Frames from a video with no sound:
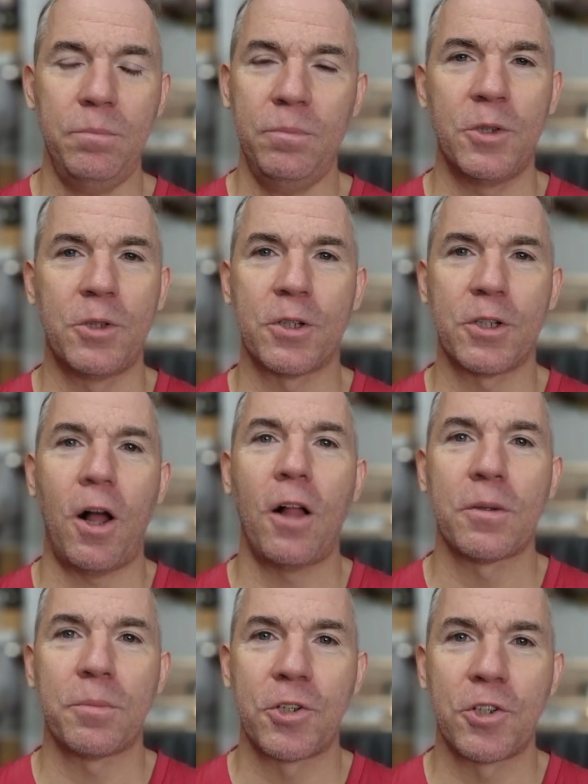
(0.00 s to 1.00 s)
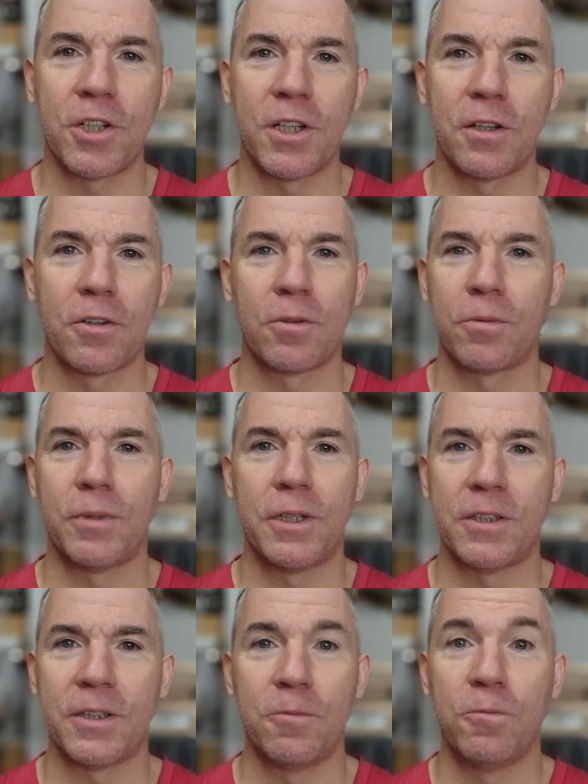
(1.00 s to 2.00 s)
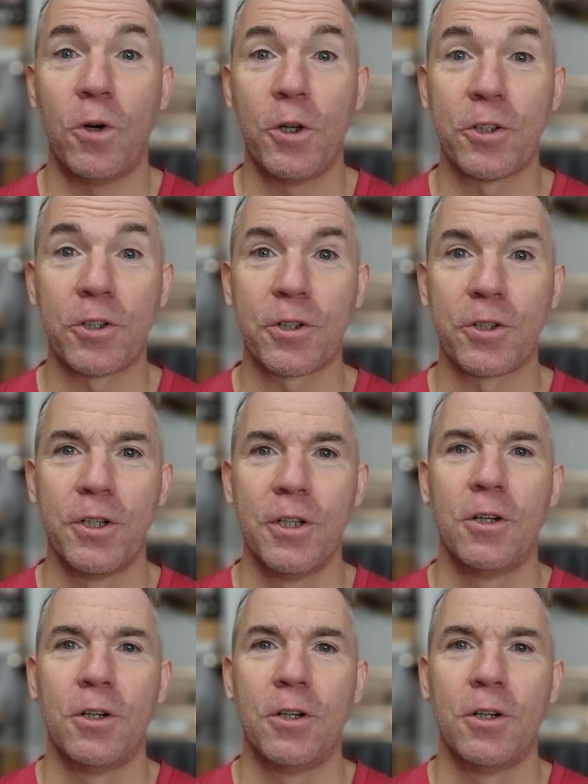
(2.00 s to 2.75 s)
you could call it machine or amazing wonder